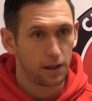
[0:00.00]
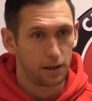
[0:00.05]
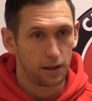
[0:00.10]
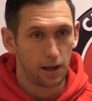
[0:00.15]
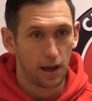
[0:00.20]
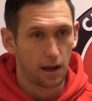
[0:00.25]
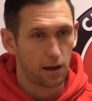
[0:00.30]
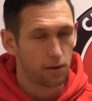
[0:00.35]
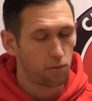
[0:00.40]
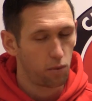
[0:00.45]

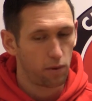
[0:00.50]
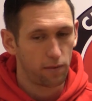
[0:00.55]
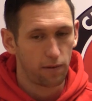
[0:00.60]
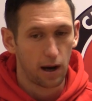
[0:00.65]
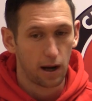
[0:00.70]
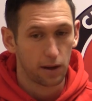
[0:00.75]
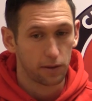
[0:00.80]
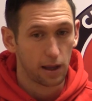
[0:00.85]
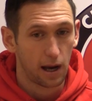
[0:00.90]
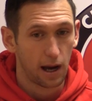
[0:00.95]
Yeah,
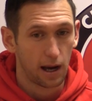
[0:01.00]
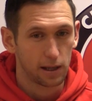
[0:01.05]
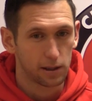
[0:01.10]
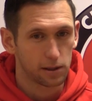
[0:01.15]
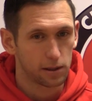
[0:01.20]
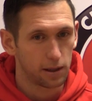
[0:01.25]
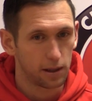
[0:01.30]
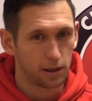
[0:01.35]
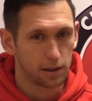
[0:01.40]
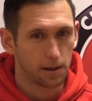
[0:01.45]
without
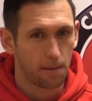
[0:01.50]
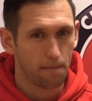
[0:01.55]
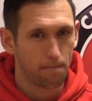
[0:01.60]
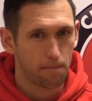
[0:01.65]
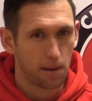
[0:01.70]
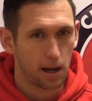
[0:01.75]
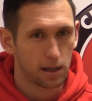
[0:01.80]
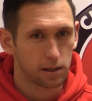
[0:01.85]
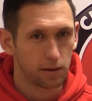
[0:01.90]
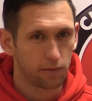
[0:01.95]
that, it's a
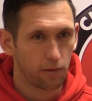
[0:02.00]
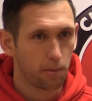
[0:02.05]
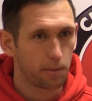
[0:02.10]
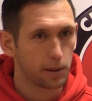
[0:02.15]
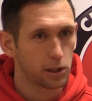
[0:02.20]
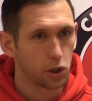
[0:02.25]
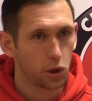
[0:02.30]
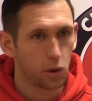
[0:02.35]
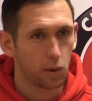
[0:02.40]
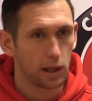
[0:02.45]
massive
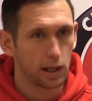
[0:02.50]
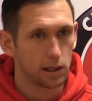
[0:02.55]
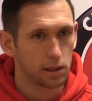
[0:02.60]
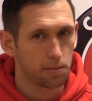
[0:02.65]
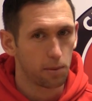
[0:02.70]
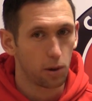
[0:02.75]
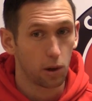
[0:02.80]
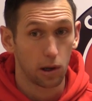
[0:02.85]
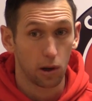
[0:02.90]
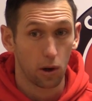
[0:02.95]
opportunity to
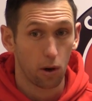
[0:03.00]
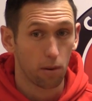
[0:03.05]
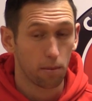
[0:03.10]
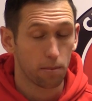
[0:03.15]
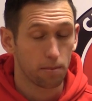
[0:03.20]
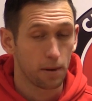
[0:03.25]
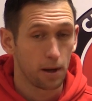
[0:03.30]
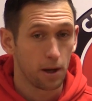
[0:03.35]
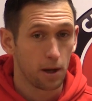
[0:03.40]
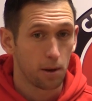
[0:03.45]
put a lot
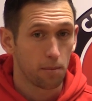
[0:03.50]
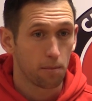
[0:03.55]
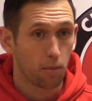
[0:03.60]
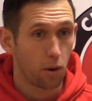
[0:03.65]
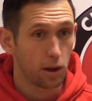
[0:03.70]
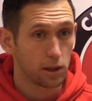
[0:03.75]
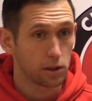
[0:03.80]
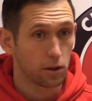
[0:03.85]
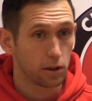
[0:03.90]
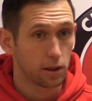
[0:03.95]
of
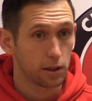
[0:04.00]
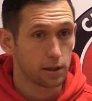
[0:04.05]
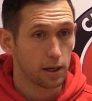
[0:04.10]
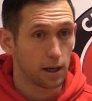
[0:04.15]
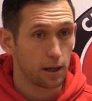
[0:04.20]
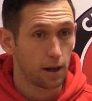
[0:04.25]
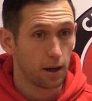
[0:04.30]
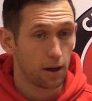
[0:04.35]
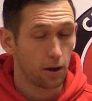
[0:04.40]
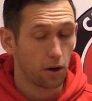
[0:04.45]
points on
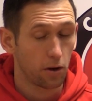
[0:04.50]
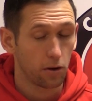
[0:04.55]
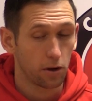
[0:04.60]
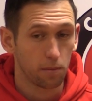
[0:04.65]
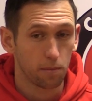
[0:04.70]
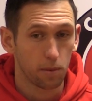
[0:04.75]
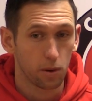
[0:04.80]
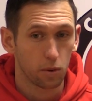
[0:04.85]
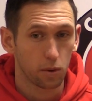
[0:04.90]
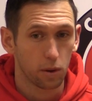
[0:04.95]

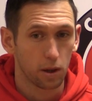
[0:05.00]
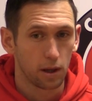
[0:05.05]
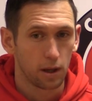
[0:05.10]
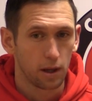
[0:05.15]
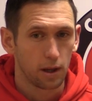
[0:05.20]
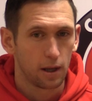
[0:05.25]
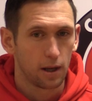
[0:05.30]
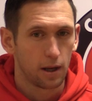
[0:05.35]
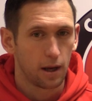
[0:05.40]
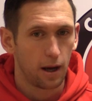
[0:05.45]
the board.
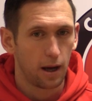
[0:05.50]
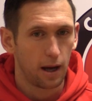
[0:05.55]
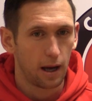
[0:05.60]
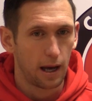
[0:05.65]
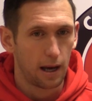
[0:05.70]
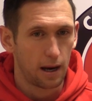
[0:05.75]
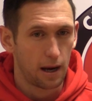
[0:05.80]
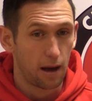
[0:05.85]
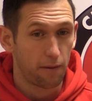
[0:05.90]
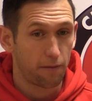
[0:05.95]

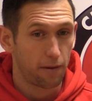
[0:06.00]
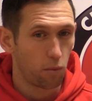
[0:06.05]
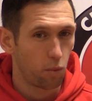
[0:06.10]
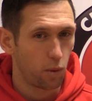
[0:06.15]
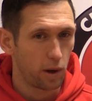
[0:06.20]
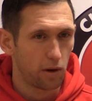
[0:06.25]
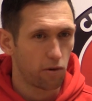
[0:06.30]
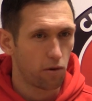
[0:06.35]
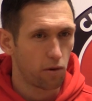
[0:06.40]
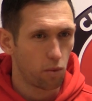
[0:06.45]
And I think
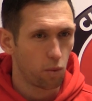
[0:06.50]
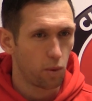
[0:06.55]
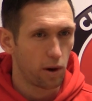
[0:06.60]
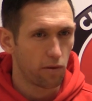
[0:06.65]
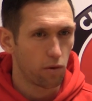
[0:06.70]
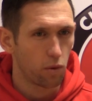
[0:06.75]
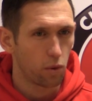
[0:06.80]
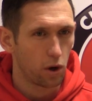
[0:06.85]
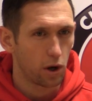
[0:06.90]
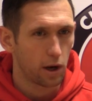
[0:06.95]

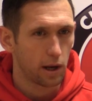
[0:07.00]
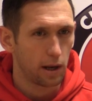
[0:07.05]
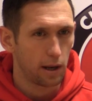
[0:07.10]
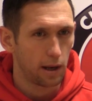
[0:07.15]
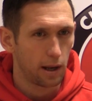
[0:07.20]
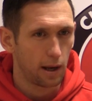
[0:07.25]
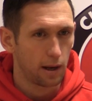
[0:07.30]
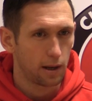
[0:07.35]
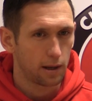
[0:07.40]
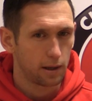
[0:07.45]
we're all looking
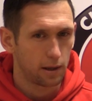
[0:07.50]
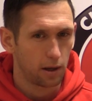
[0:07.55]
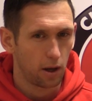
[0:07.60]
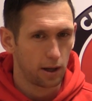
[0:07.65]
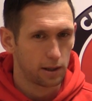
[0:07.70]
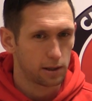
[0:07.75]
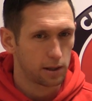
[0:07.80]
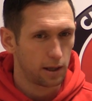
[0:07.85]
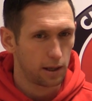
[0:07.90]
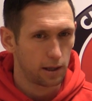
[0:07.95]
at that.
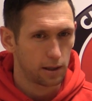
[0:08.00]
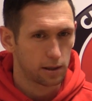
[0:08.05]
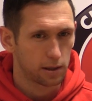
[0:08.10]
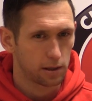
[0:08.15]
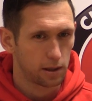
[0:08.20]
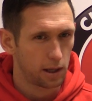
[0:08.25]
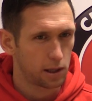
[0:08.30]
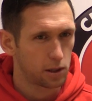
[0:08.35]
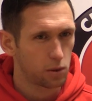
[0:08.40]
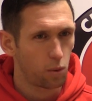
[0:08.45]
Like I said, it's
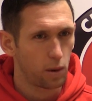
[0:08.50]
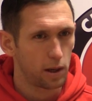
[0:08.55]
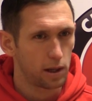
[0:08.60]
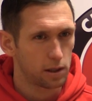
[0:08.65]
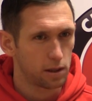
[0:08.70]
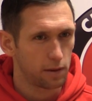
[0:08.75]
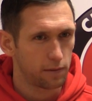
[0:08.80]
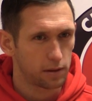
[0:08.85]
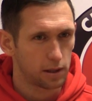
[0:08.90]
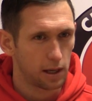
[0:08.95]
6
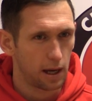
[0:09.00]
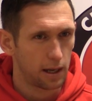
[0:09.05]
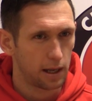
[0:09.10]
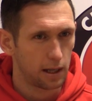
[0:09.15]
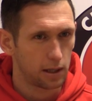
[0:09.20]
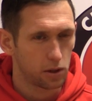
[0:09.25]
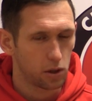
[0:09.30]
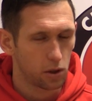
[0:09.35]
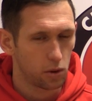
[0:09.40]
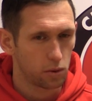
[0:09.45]
weeks of
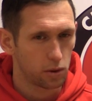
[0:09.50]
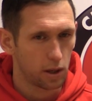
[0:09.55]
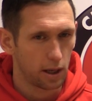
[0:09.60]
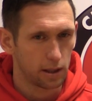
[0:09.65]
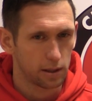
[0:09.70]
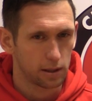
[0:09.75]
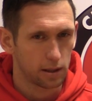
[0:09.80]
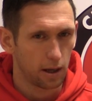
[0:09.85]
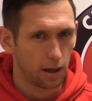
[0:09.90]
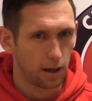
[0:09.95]
Saturday,
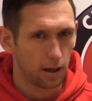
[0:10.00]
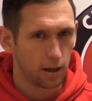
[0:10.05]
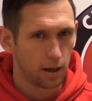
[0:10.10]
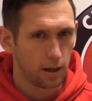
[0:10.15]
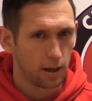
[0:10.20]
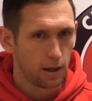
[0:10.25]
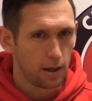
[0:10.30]
Tuesday, so